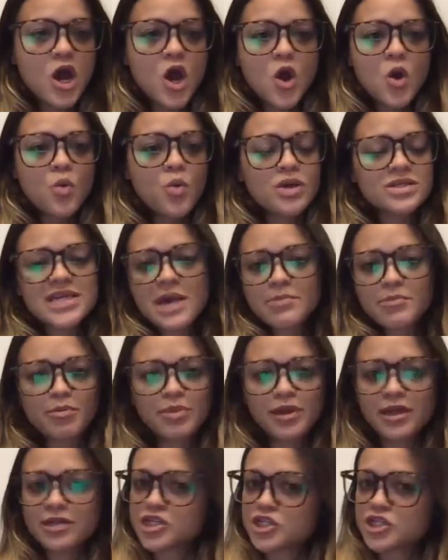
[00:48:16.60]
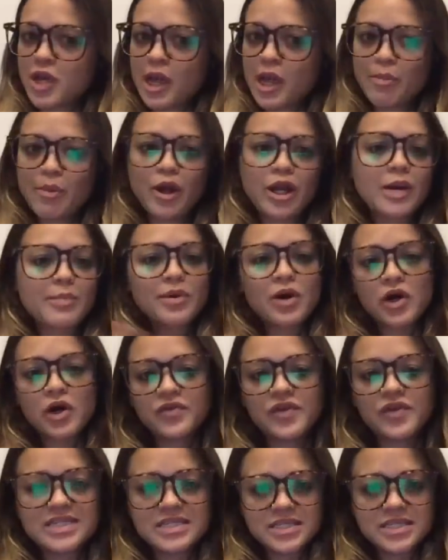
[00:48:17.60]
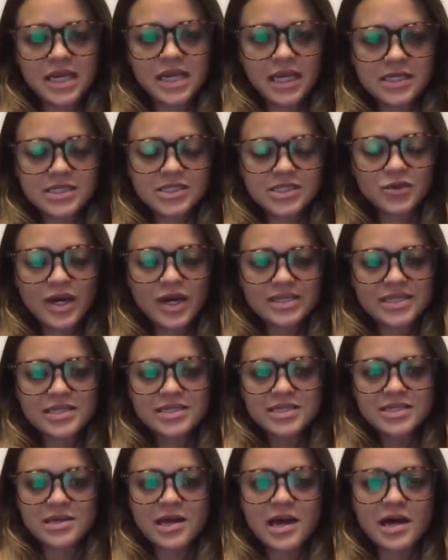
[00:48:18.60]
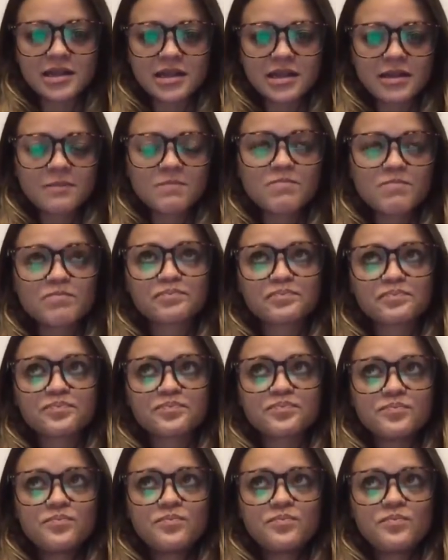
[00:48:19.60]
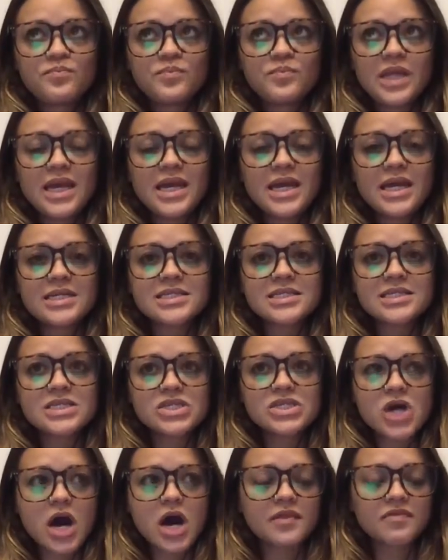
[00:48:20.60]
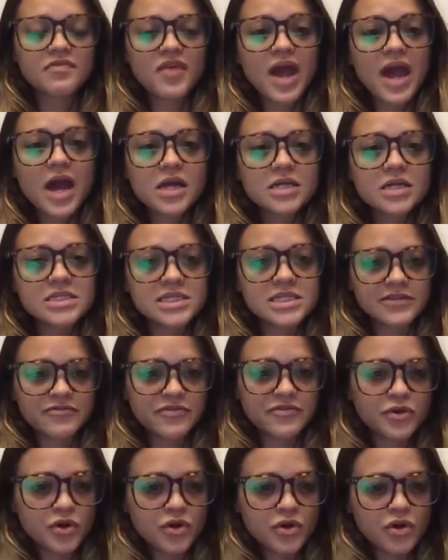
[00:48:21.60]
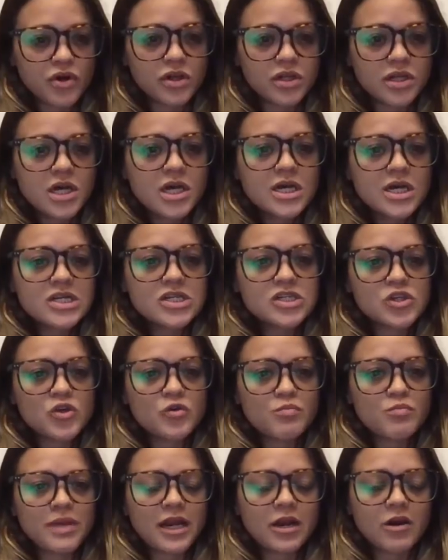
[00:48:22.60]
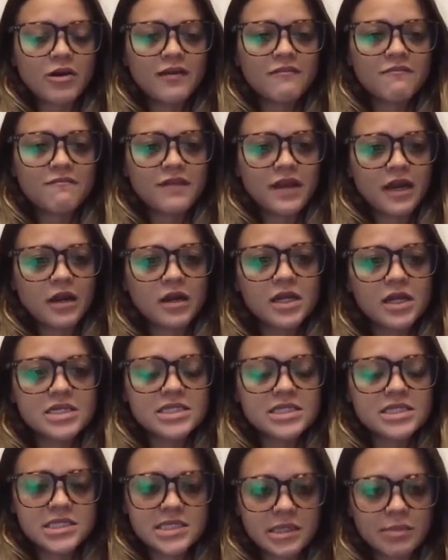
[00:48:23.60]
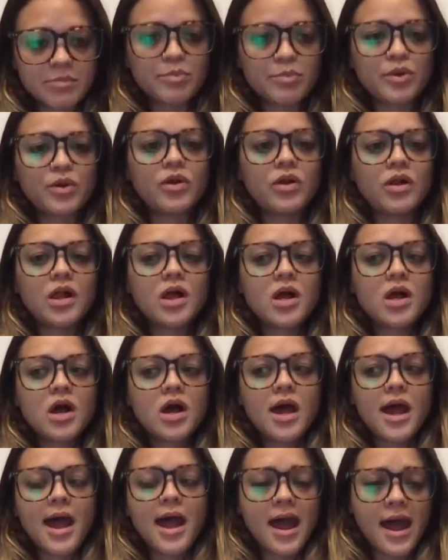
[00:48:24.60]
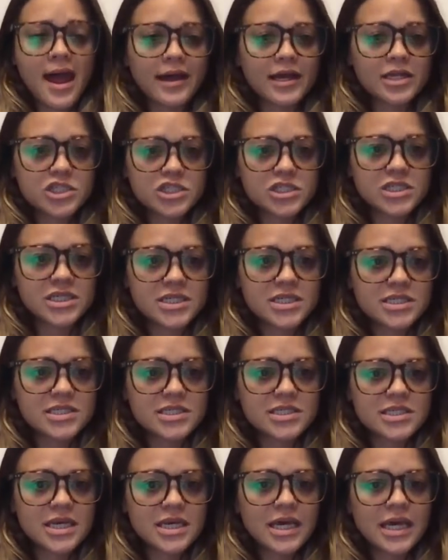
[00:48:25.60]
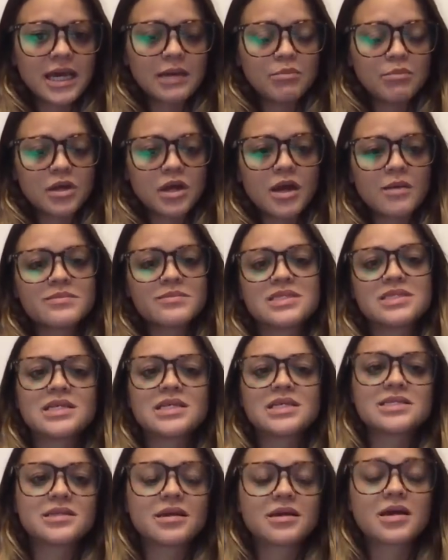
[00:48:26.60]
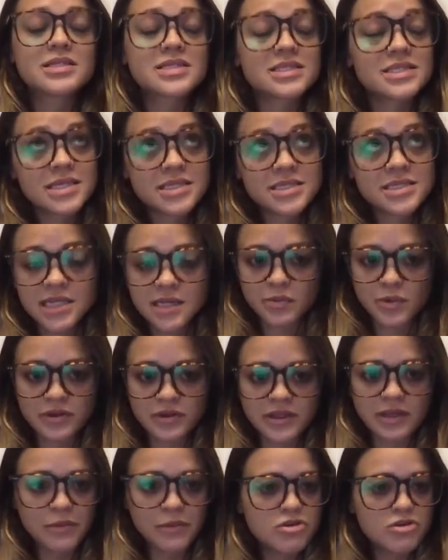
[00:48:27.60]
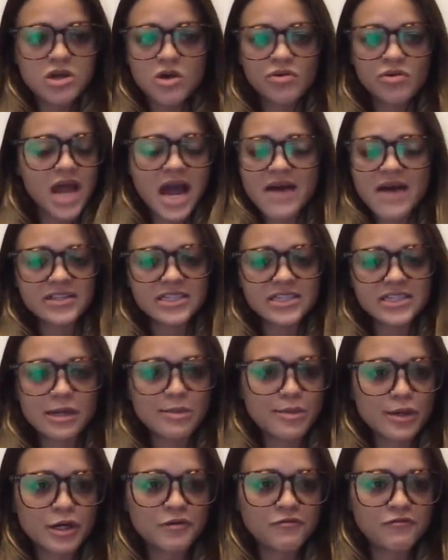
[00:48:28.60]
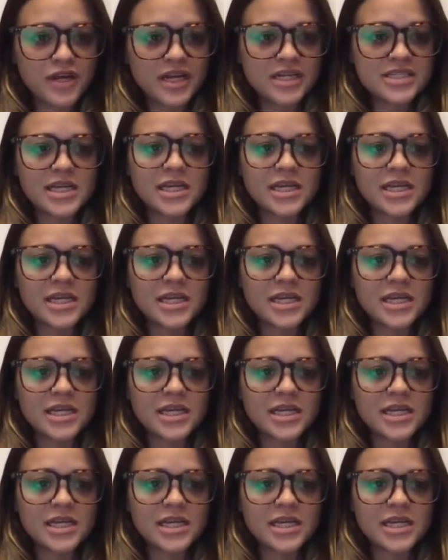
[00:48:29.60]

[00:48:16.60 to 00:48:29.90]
What type of picture do I put up? All these things, you guys, it's not it's not that difficult to marry very simple actions and become sis- consistent with them. You don't have to be perfect.